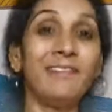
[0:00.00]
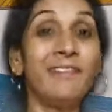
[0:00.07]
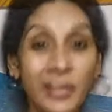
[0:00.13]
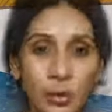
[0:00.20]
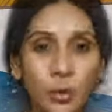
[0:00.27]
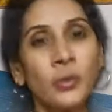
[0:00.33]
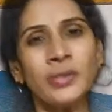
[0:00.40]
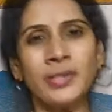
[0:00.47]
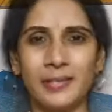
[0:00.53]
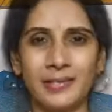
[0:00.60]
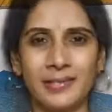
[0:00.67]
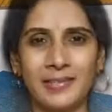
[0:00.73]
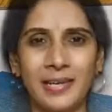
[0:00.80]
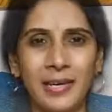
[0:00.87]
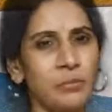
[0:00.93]
We know
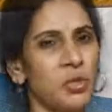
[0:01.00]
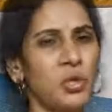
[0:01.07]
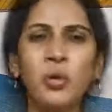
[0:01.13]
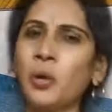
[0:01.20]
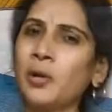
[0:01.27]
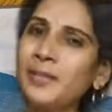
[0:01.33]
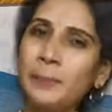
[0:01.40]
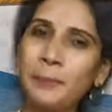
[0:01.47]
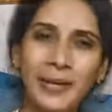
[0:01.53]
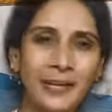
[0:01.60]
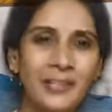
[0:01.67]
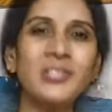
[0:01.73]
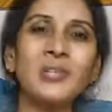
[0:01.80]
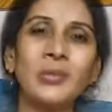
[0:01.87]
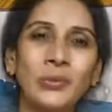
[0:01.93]
this. I'm sure all the
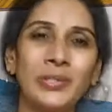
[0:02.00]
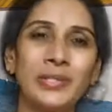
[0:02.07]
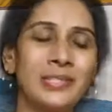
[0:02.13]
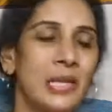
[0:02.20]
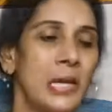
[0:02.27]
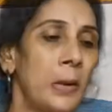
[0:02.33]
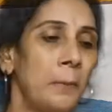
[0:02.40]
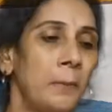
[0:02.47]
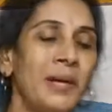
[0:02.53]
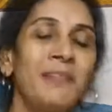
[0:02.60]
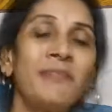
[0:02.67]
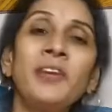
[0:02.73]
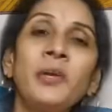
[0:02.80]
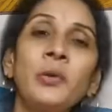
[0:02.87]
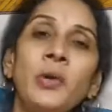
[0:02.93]
parents know this, but
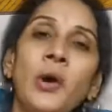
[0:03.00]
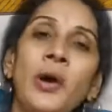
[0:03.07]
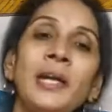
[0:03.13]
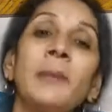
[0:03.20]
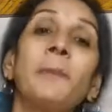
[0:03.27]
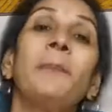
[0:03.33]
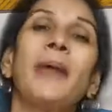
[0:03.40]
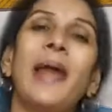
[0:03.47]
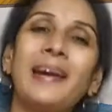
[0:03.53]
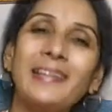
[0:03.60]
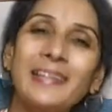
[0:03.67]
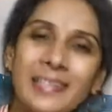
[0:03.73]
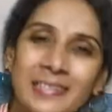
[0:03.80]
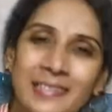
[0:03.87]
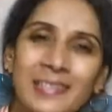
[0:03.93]
we do not
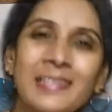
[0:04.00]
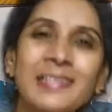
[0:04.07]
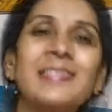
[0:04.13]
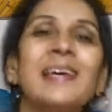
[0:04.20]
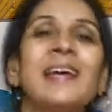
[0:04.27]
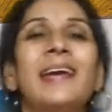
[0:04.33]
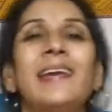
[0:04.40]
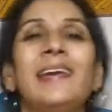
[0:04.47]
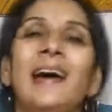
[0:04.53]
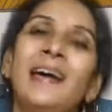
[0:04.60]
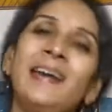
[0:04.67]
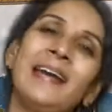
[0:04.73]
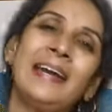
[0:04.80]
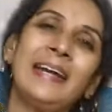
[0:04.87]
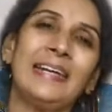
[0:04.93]
practice this in
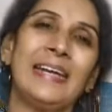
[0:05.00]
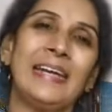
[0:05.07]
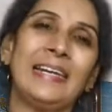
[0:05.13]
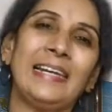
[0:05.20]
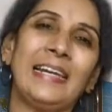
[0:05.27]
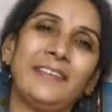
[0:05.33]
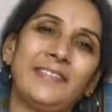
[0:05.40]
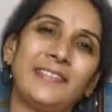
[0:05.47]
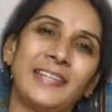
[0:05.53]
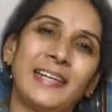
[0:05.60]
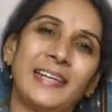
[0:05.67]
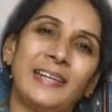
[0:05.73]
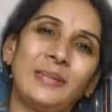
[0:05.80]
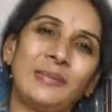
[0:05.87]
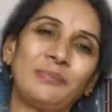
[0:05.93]
our daily
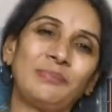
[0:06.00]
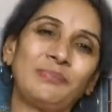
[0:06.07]
lifestyle.